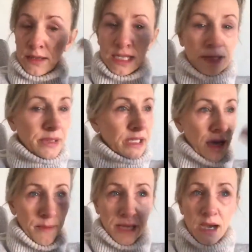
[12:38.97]
had been
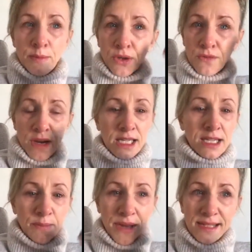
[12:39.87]
coming up on a
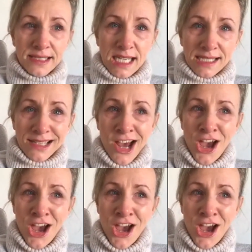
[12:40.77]
regular basis.